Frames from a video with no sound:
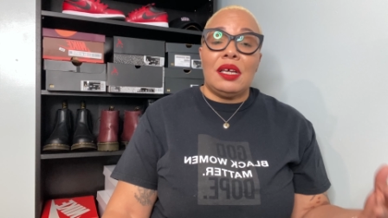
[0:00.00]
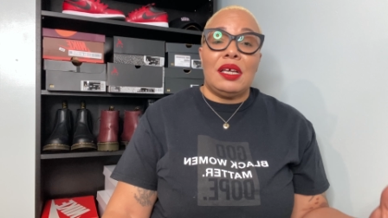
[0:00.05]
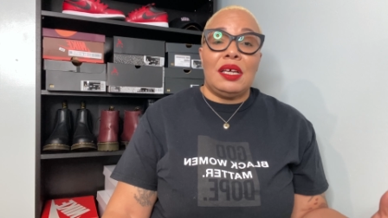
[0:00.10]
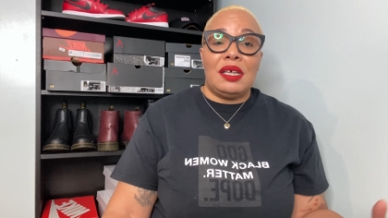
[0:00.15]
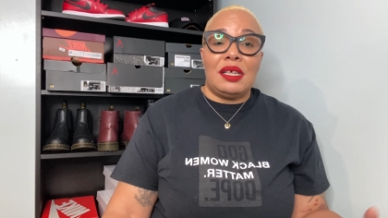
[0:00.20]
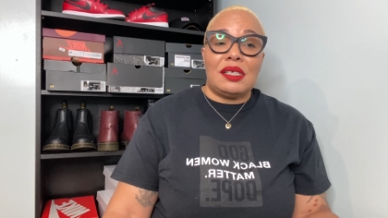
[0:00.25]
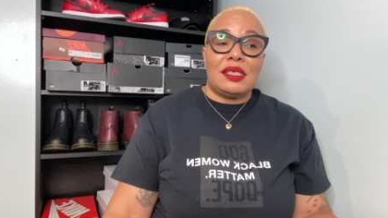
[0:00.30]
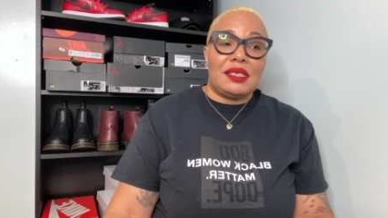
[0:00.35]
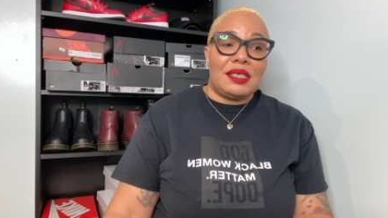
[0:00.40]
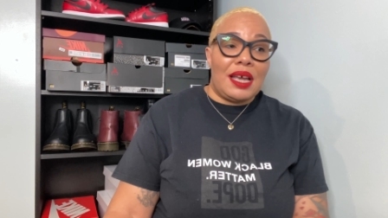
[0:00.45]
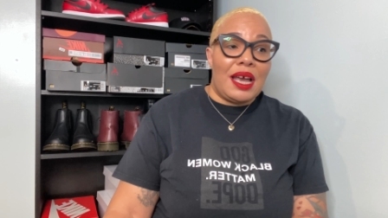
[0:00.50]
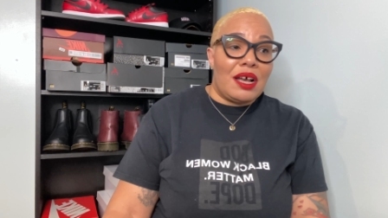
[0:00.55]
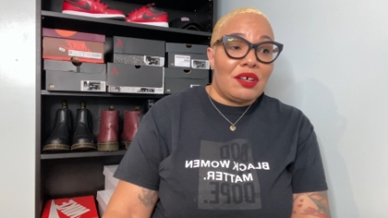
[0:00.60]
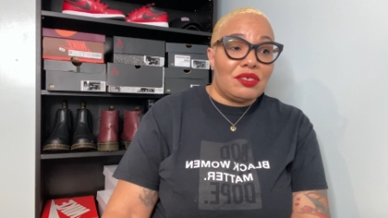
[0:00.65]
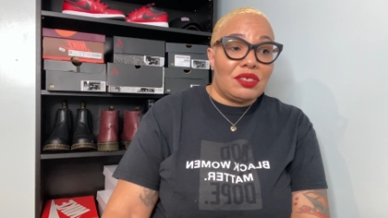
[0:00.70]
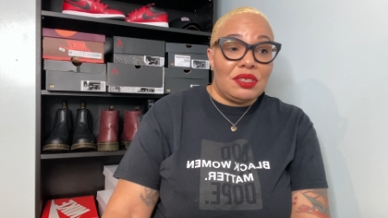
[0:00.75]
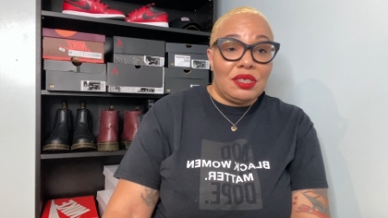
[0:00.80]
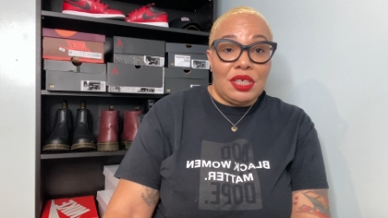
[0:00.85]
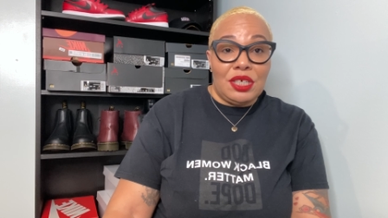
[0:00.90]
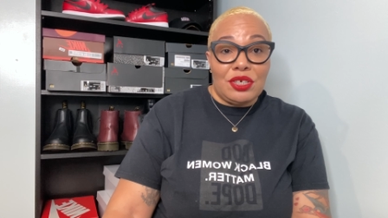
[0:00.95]
and style
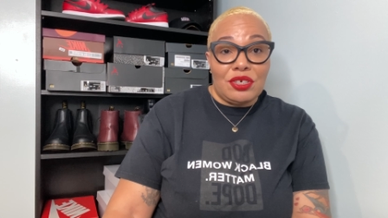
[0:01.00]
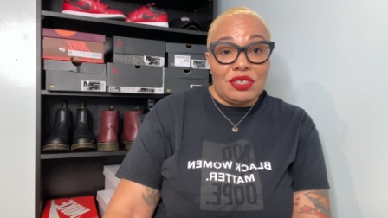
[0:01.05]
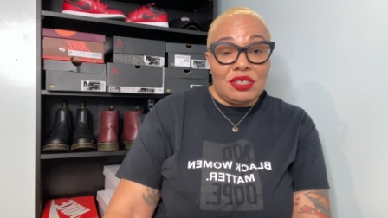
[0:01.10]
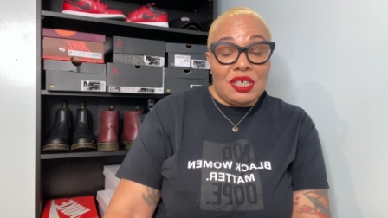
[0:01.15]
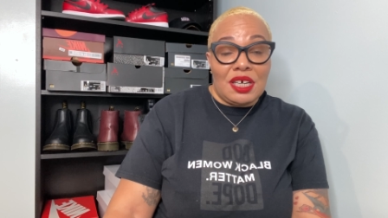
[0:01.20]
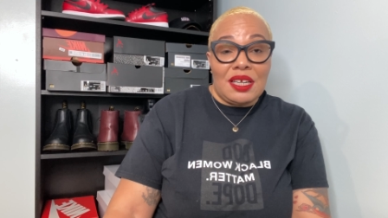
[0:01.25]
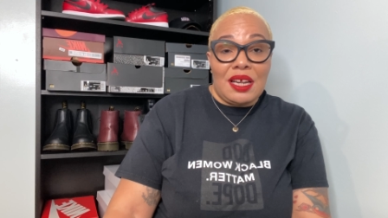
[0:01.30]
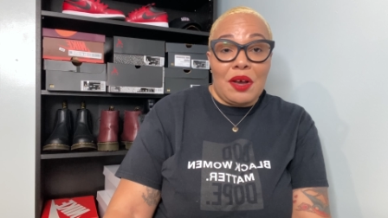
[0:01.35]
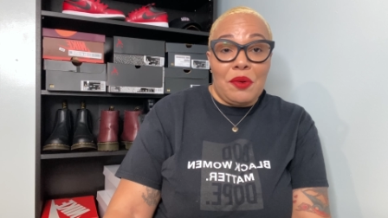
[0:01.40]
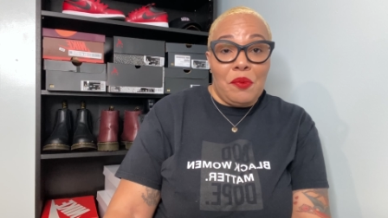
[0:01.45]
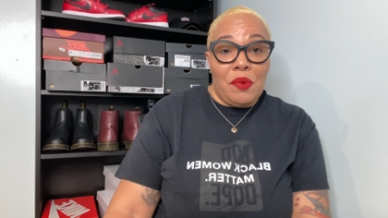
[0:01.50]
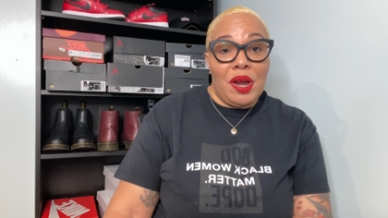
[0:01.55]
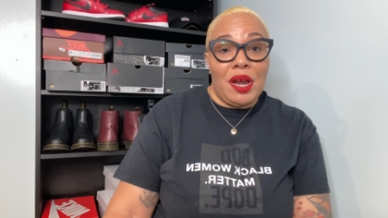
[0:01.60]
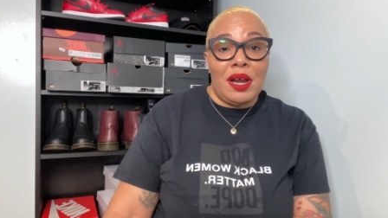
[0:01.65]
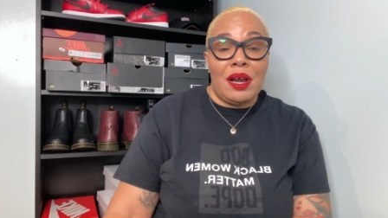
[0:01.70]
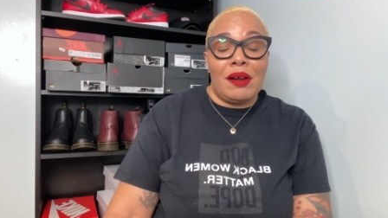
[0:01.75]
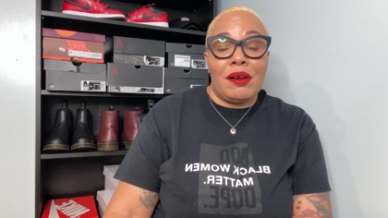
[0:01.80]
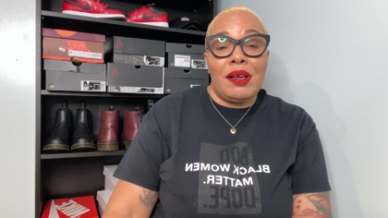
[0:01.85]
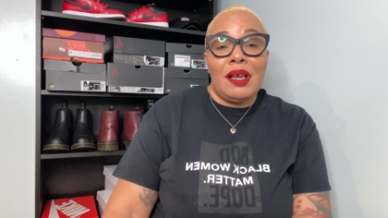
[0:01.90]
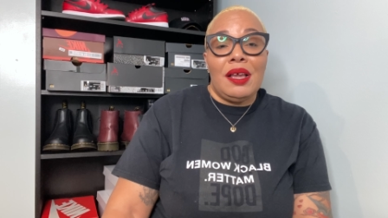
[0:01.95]
sneakers that I
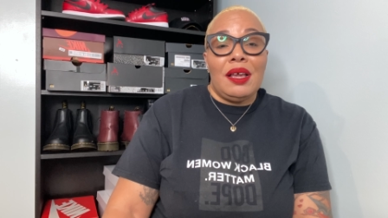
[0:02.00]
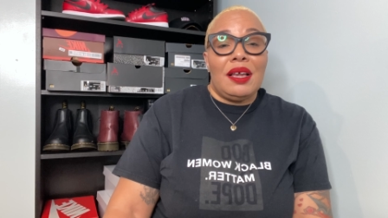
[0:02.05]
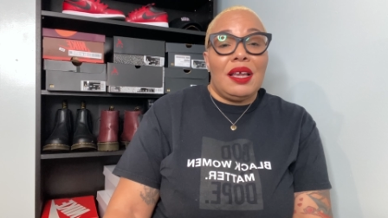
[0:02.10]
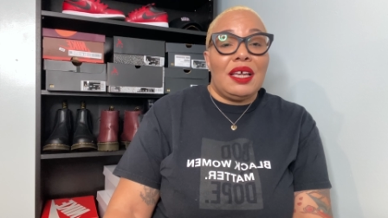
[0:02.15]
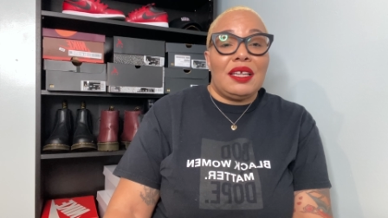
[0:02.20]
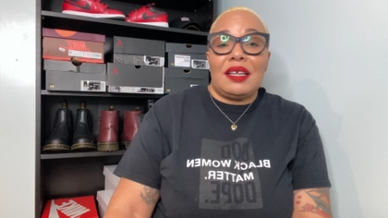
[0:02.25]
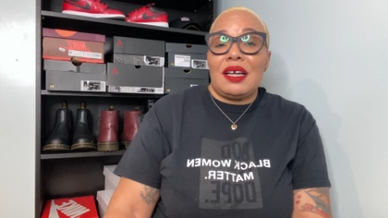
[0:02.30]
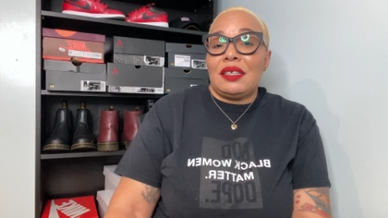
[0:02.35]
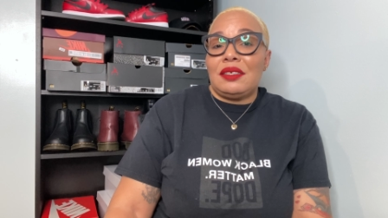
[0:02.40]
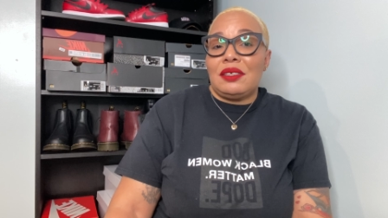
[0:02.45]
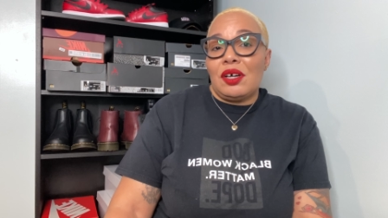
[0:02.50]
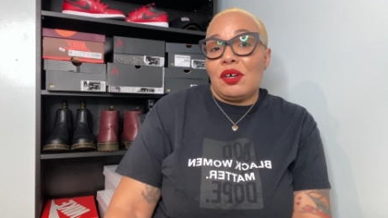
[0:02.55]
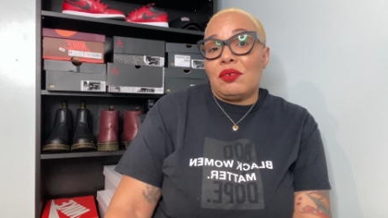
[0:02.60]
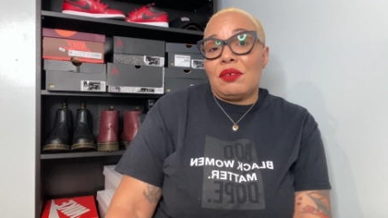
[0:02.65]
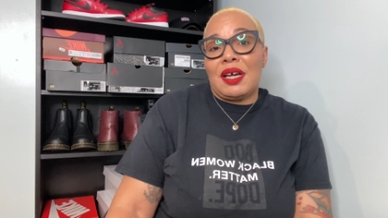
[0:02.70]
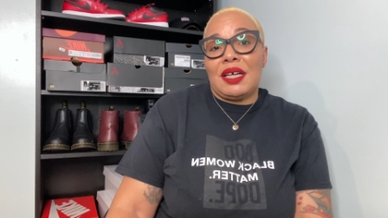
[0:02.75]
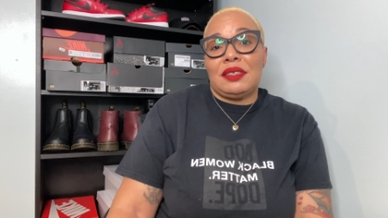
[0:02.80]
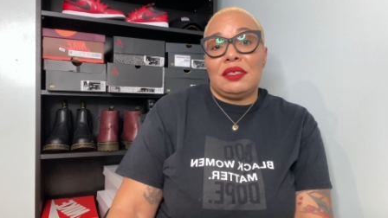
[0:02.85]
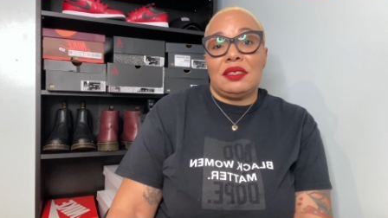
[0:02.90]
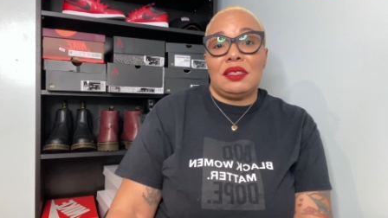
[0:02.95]
wear and I don't
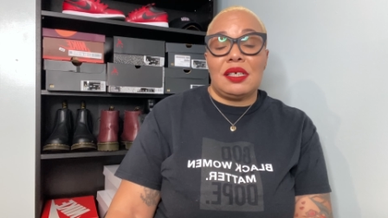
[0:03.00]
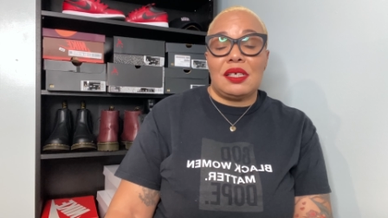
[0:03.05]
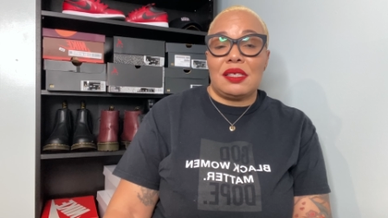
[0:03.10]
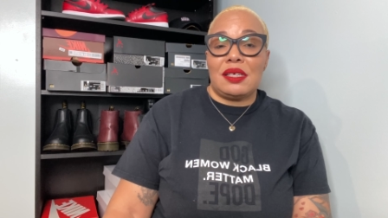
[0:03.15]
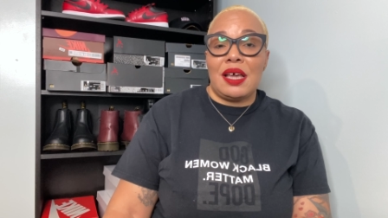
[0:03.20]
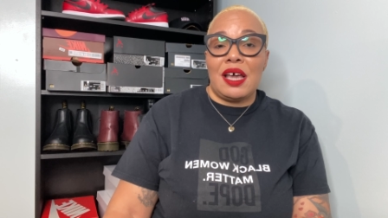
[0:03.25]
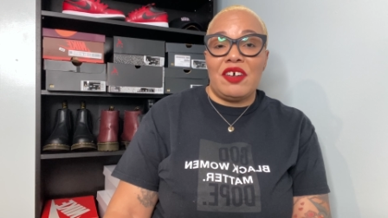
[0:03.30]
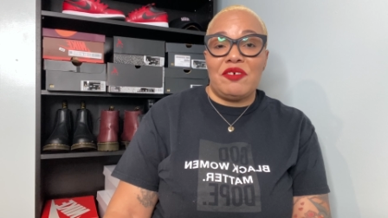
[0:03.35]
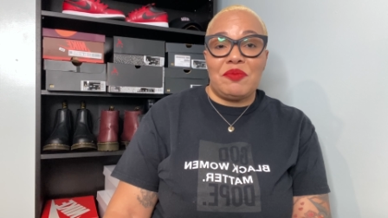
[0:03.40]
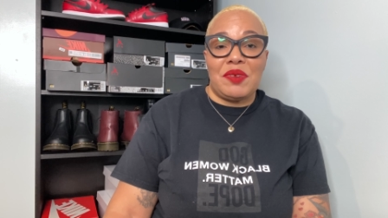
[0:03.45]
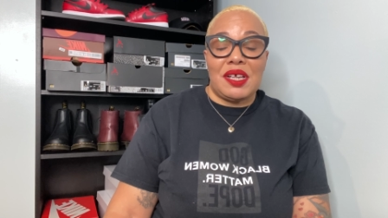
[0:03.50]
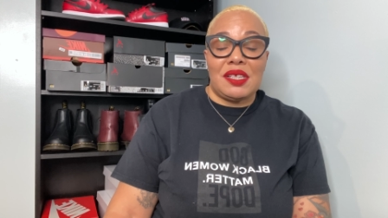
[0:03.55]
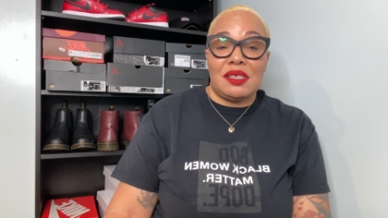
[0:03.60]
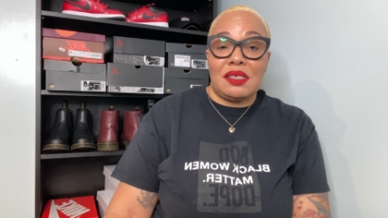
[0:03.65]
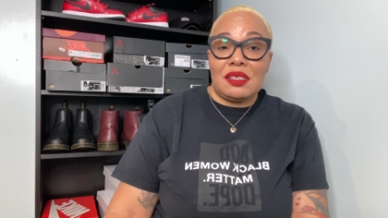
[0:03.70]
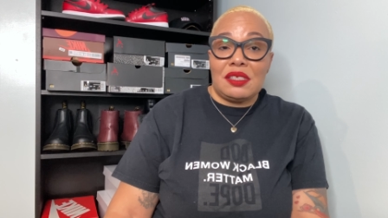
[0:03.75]
like to just have my